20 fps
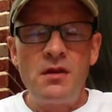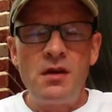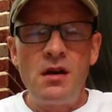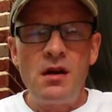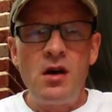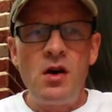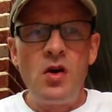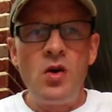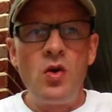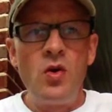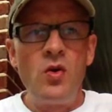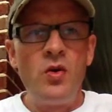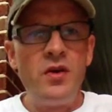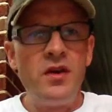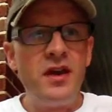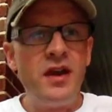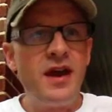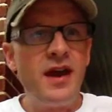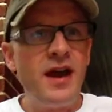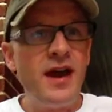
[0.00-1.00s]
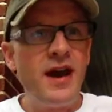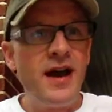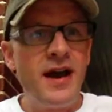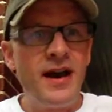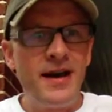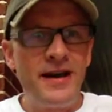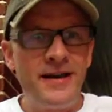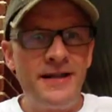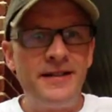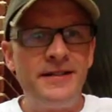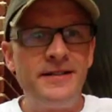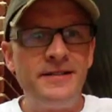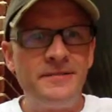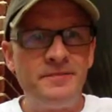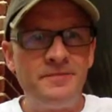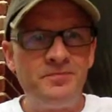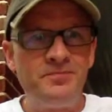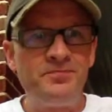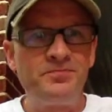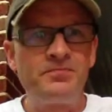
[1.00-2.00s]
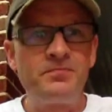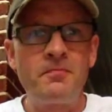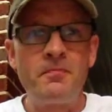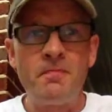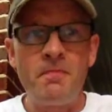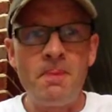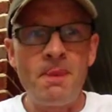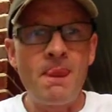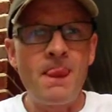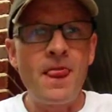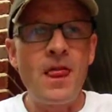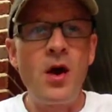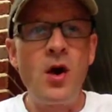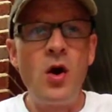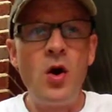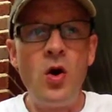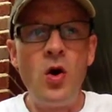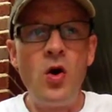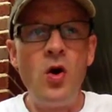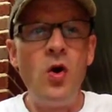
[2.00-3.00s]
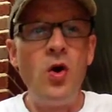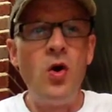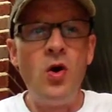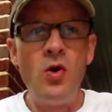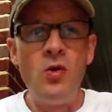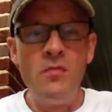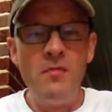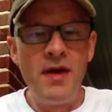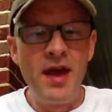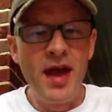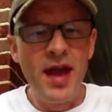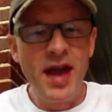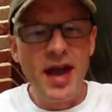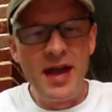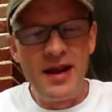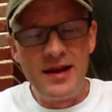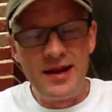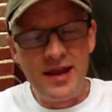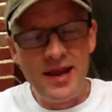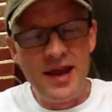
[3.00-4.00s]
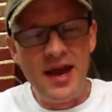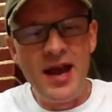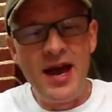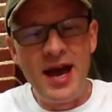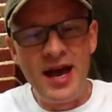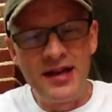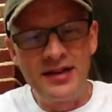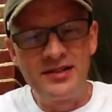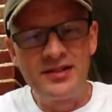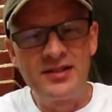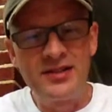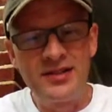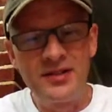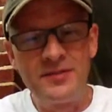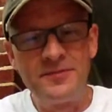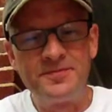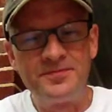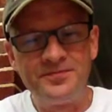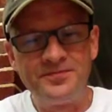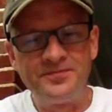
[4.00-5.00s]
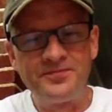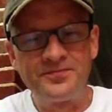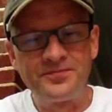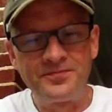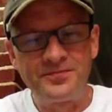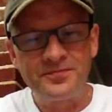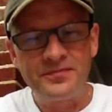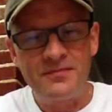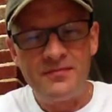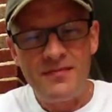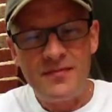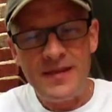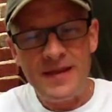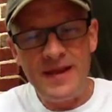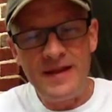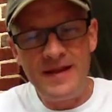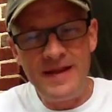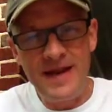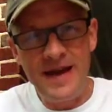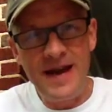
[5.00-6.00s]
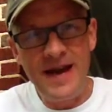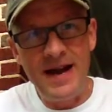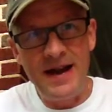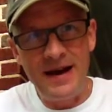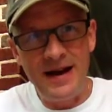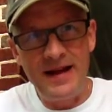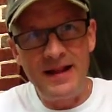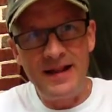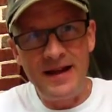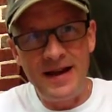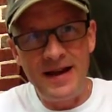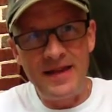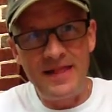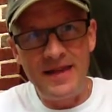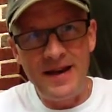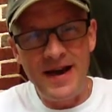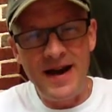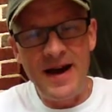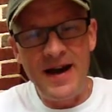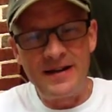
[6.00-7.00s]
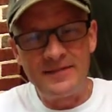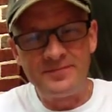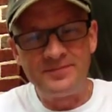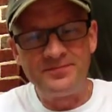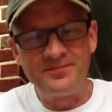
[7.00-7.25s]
Oh yeah. Oh man, yes. Yeah, I like that.